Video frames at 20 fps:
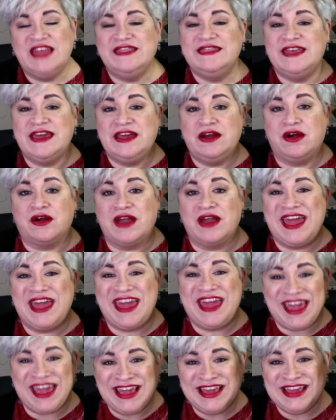They are
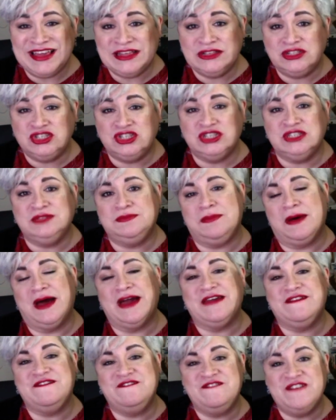8 inches
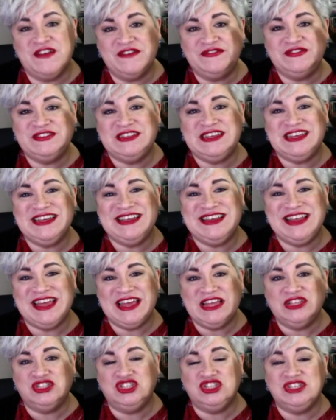by 15
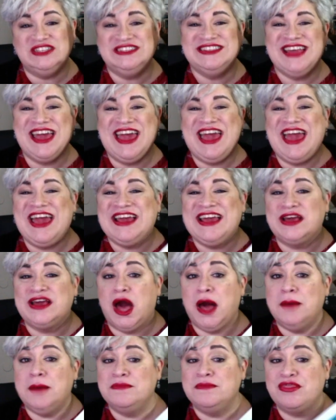inches and
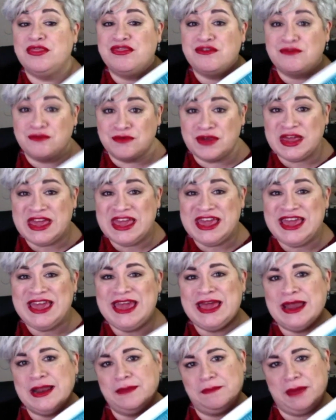come 3
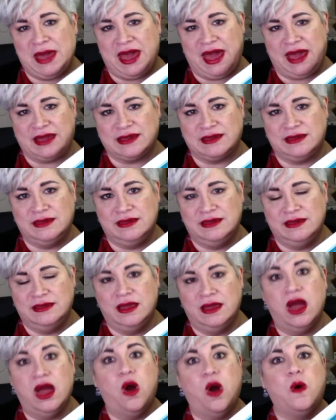in a pack.
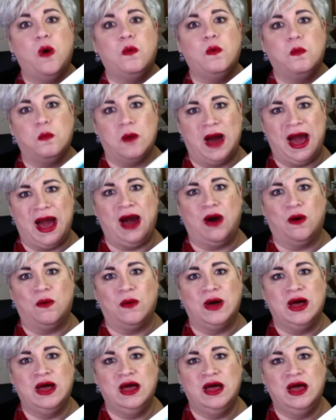
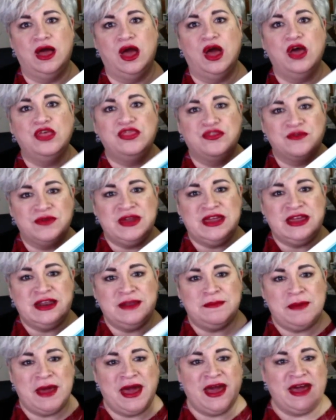Wow. 3
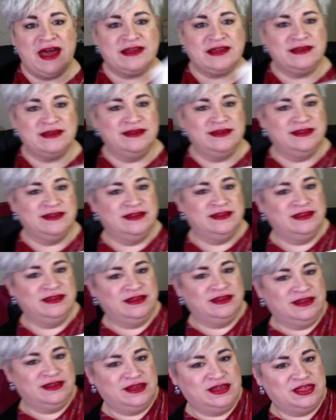in a pack?
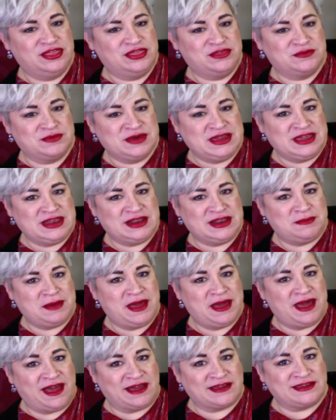3 in a
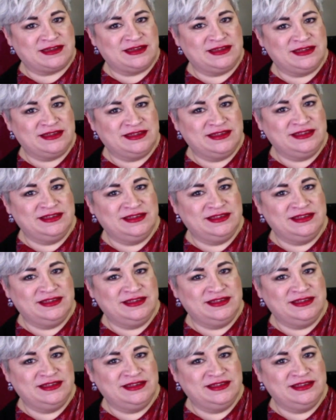pack.